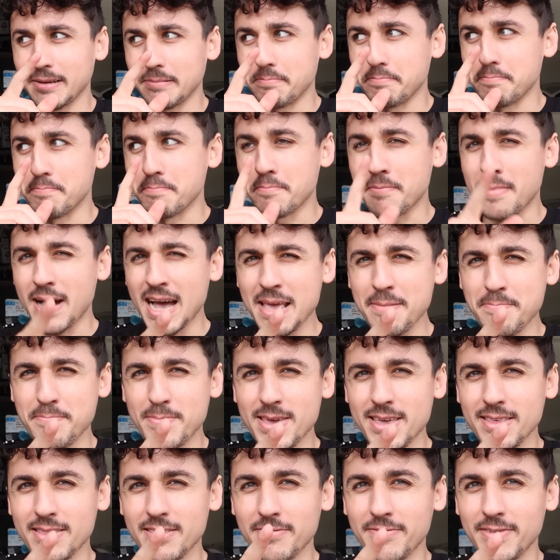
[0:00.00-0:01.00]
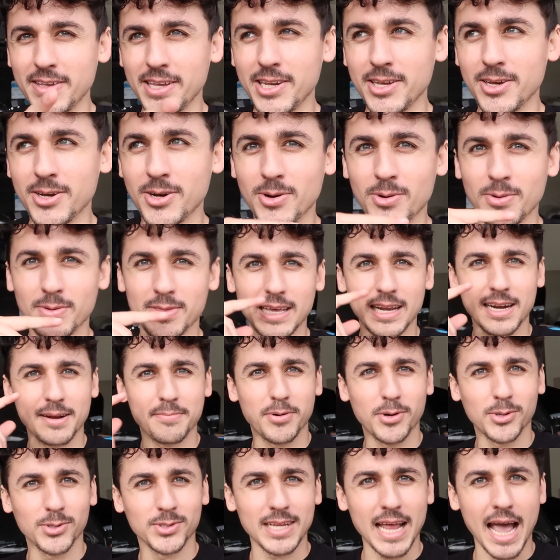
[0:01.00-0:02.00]
might be the video that I
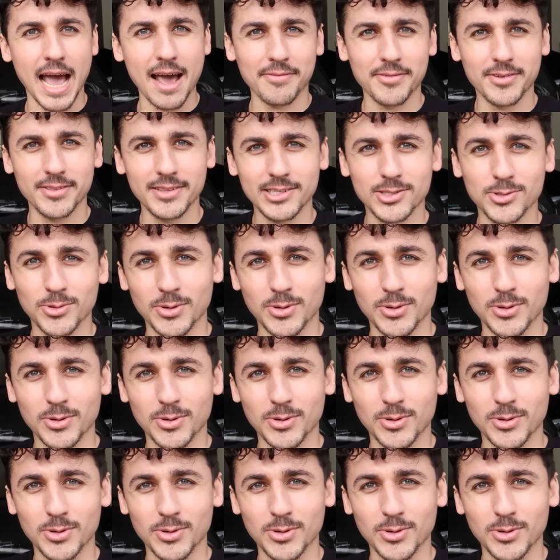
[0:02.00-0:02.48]
post after this,